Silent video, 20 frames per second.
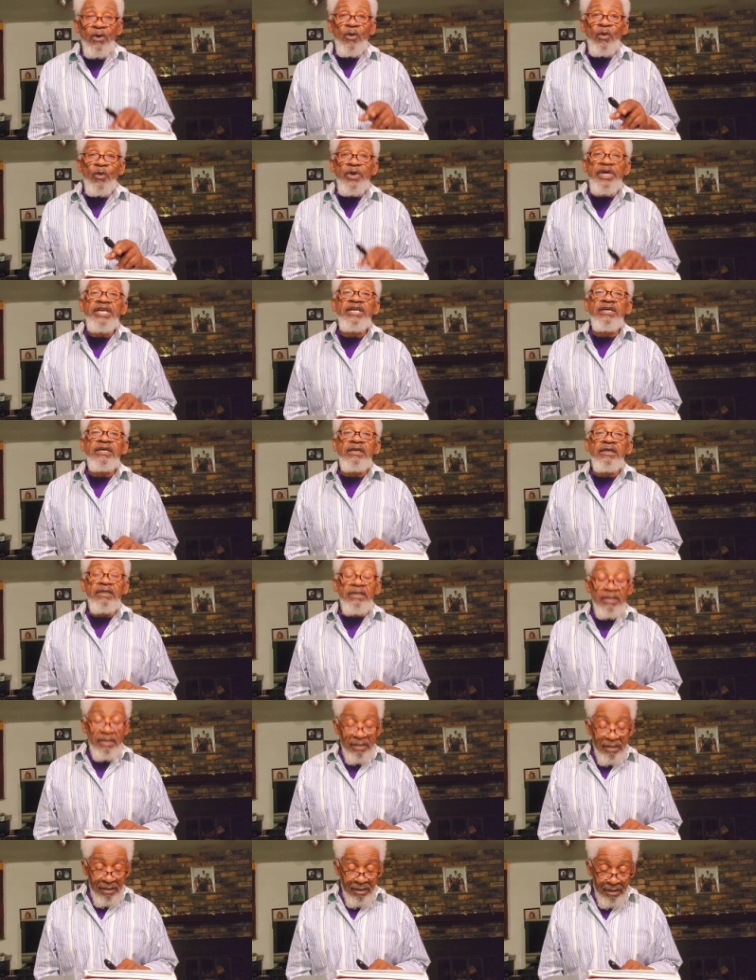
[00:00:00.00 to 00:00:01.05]
We,
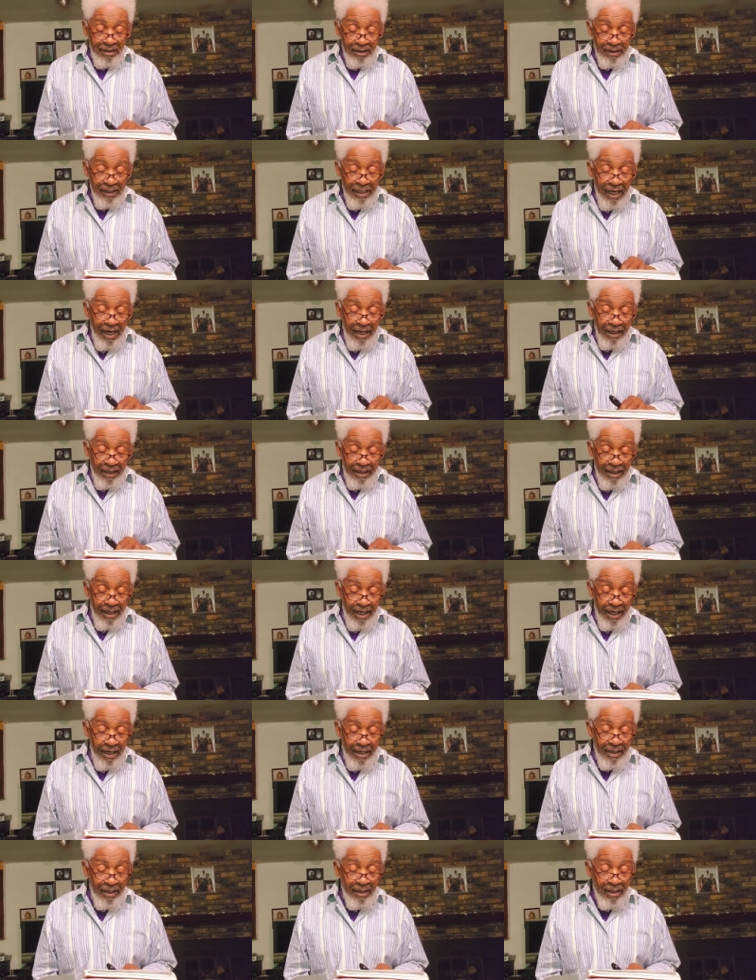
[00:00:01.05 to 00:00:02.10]
God and
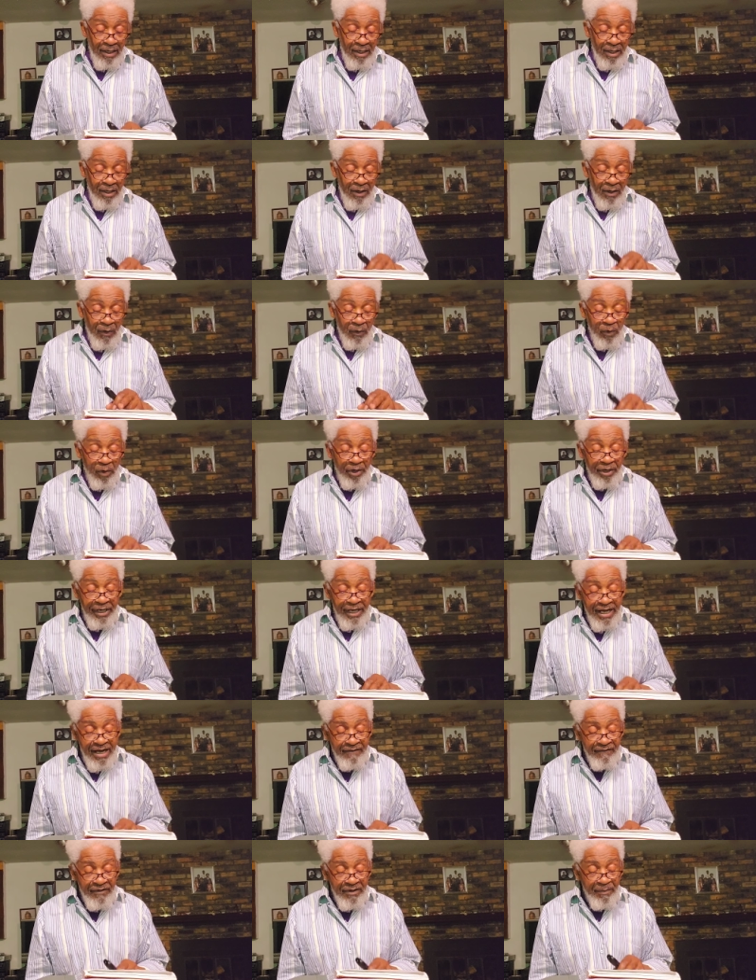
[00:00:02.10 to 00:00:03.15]
I, want
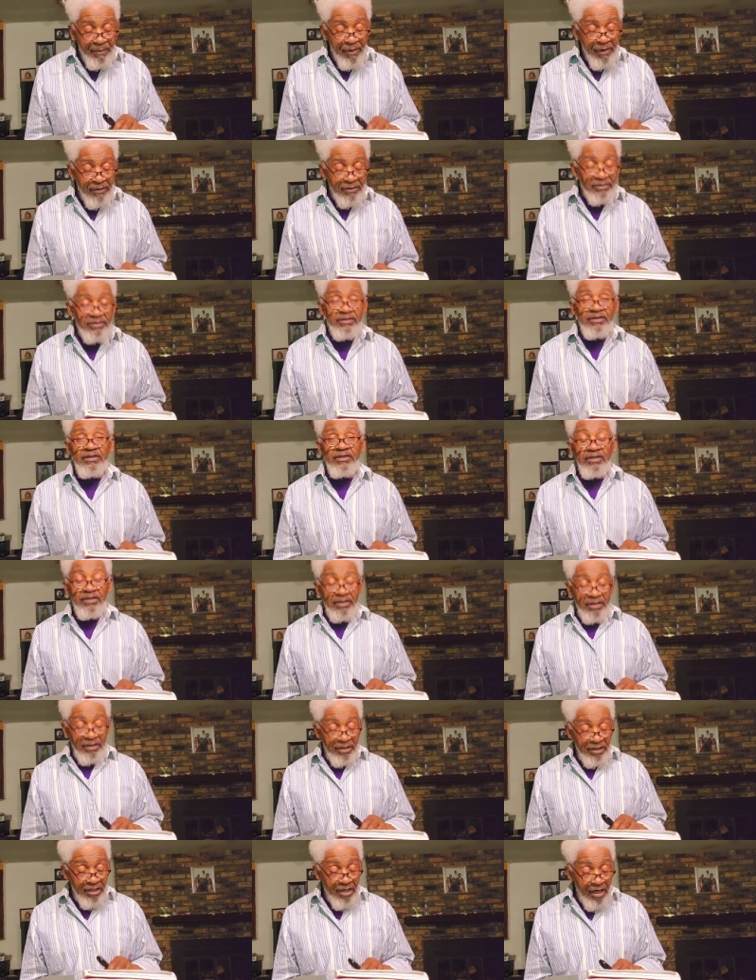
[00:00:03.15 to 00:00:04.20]
every person,
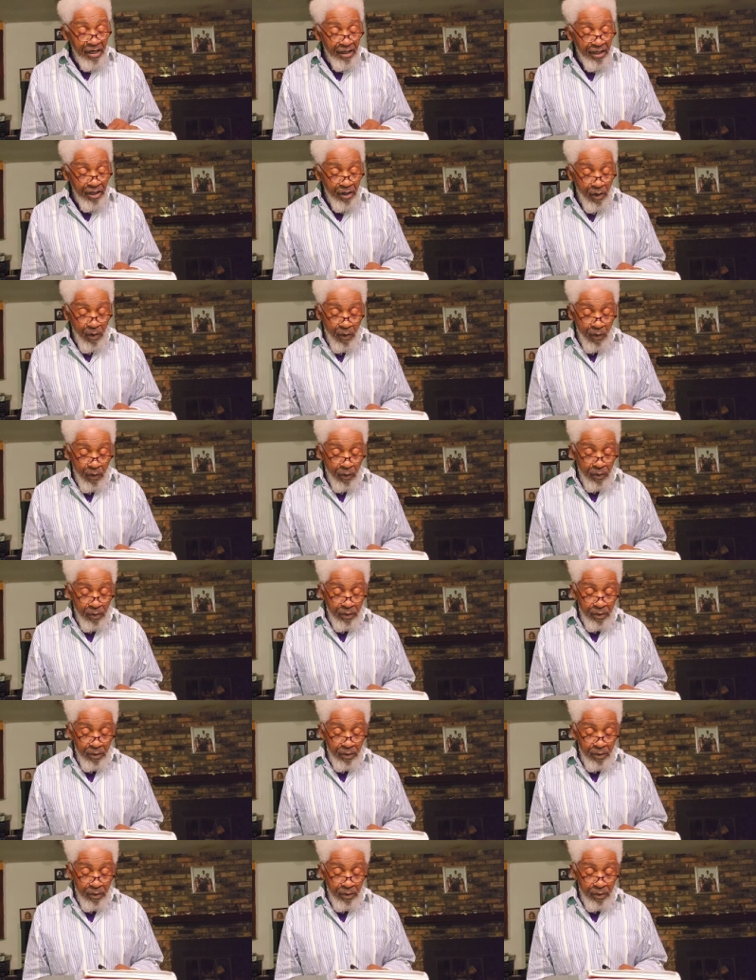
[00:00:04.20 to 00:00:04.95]
young and old,